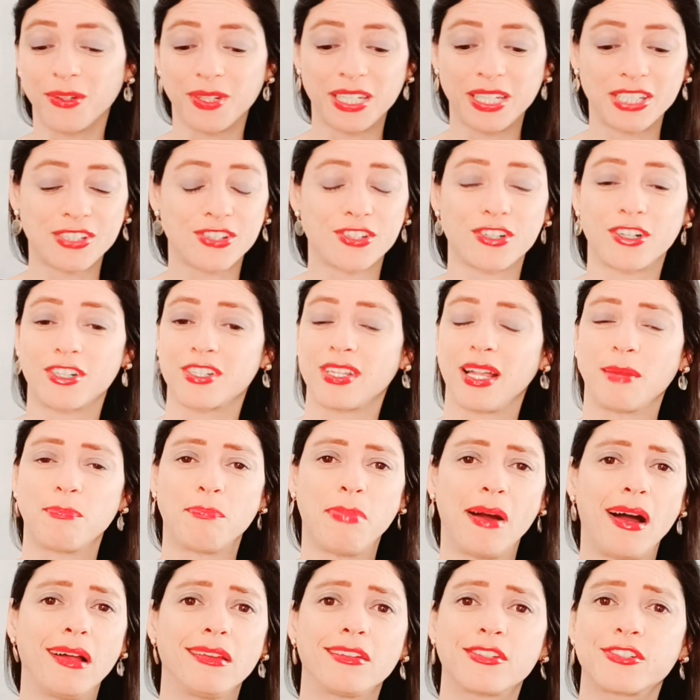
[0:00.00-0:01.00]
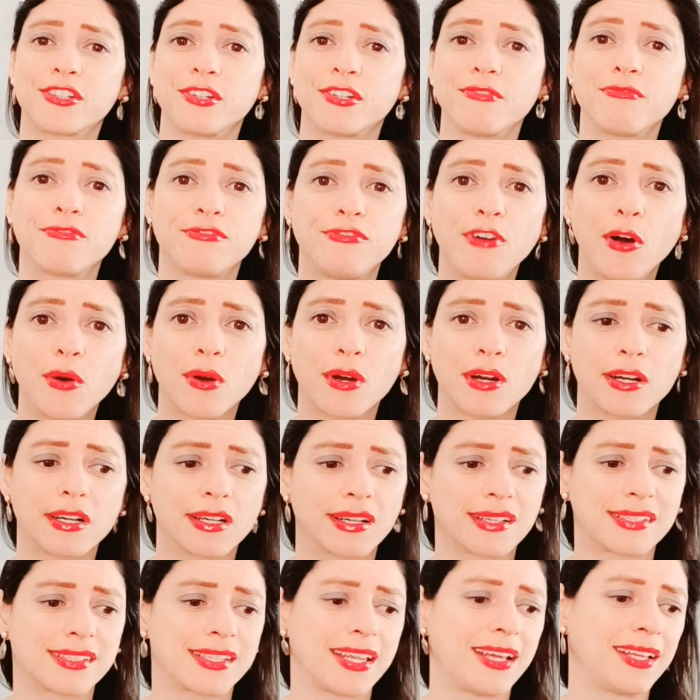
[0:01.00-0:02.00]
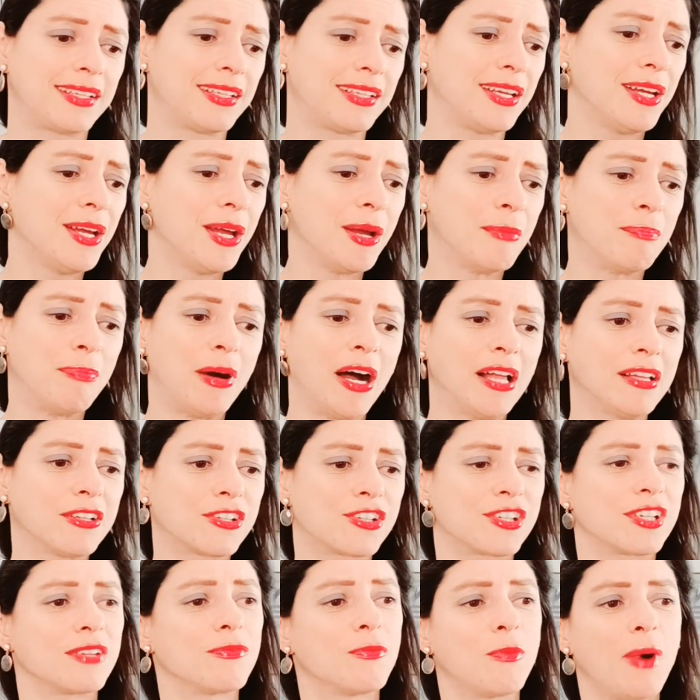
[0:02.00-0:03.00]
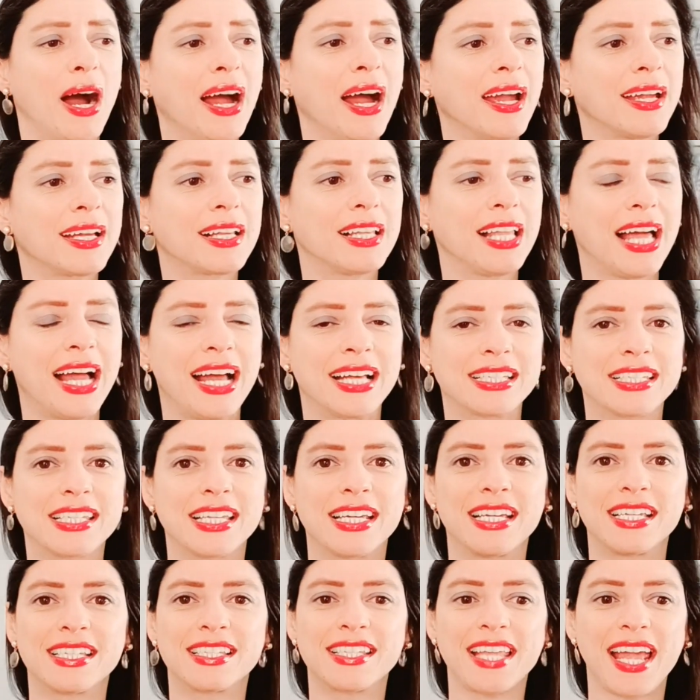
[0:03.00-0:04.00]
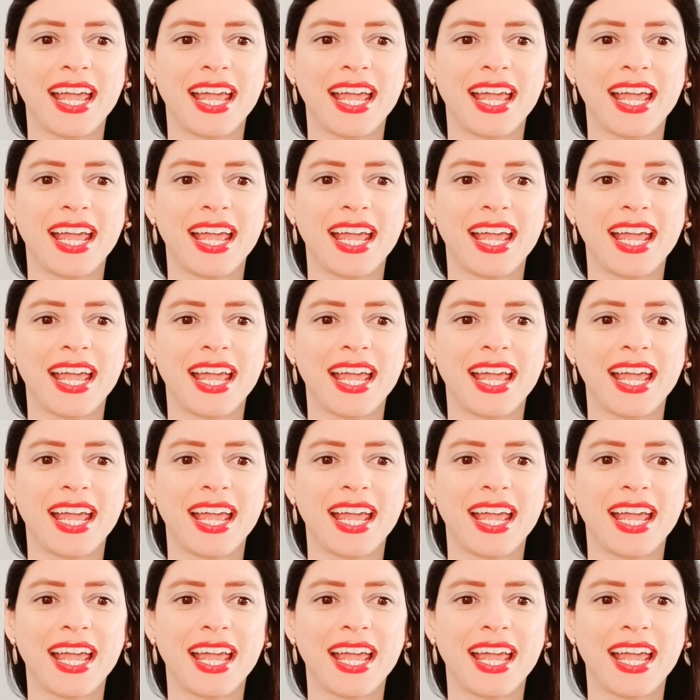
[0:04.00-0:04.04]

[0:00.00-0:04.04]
he starts like polishing forks and polishing wine glasses.